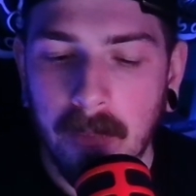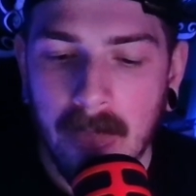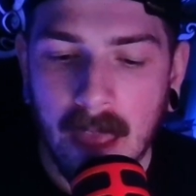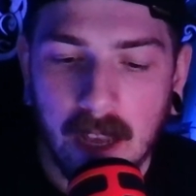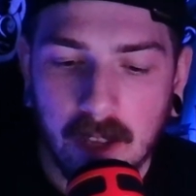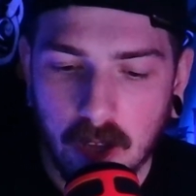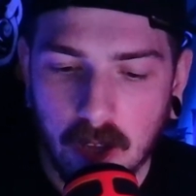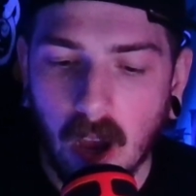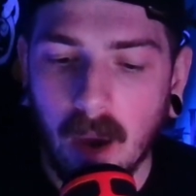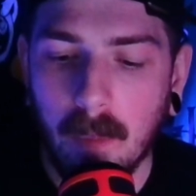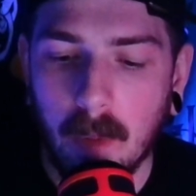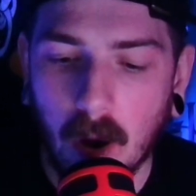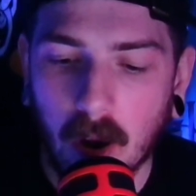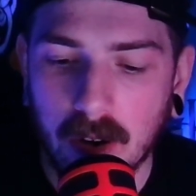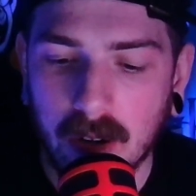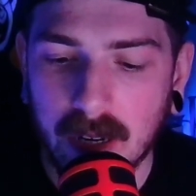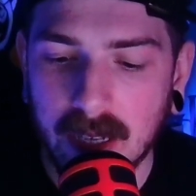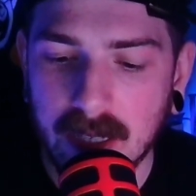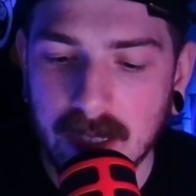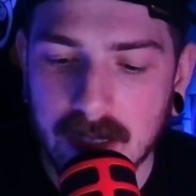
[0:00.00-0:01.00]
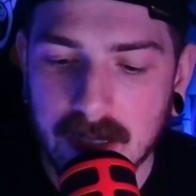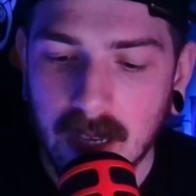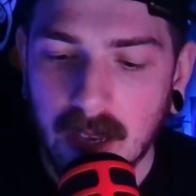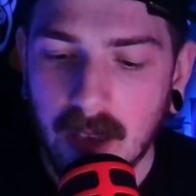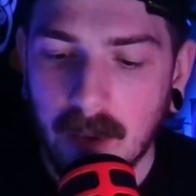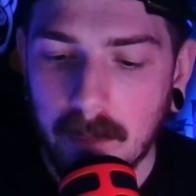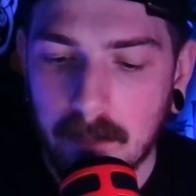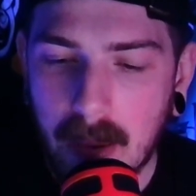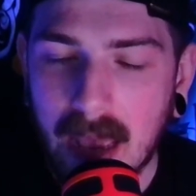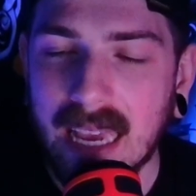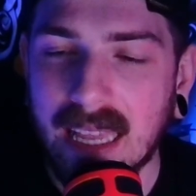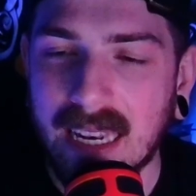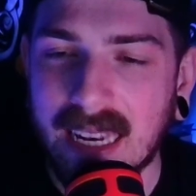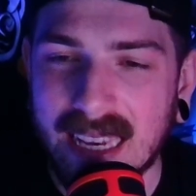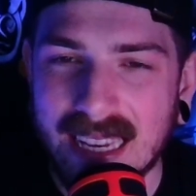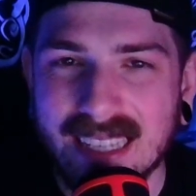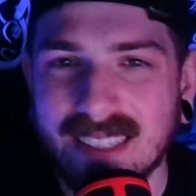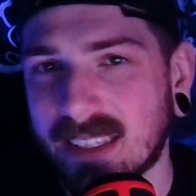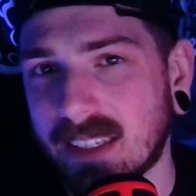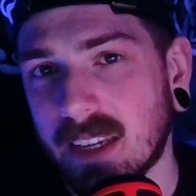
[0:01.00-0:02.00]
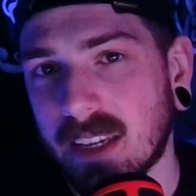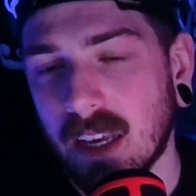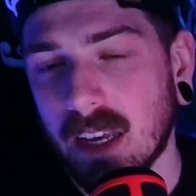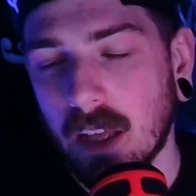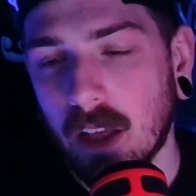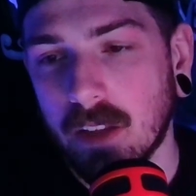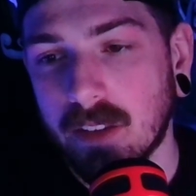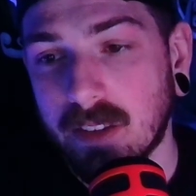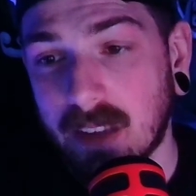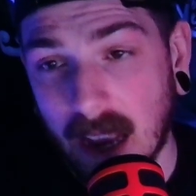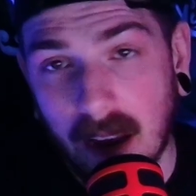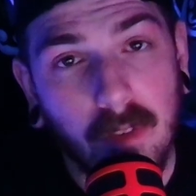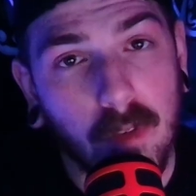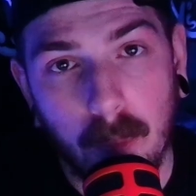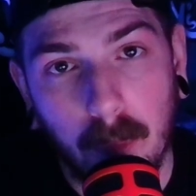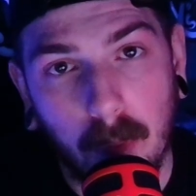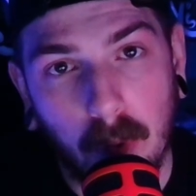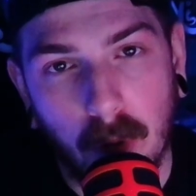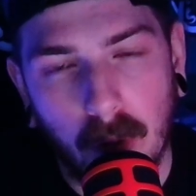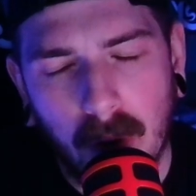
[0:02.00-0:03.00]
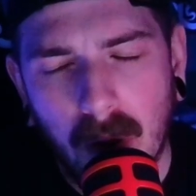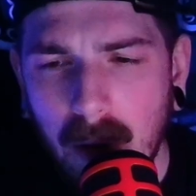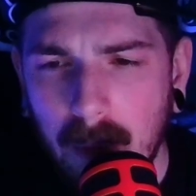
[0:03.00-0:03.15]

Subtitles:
Tom Hardy's Bane isn't terrible,